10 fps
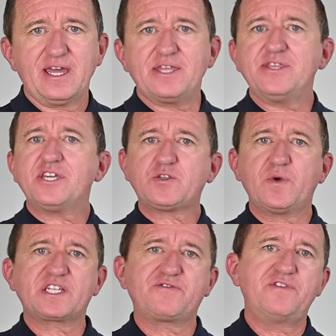In this
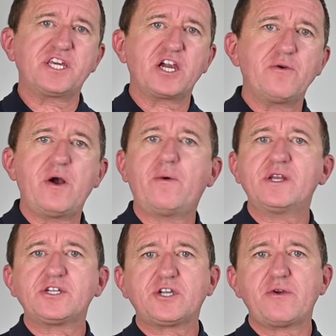week's video, I
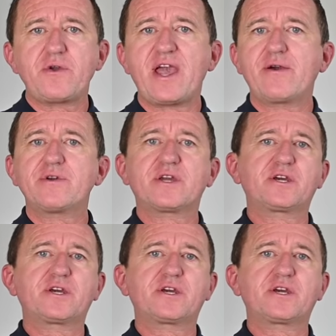want to show you how you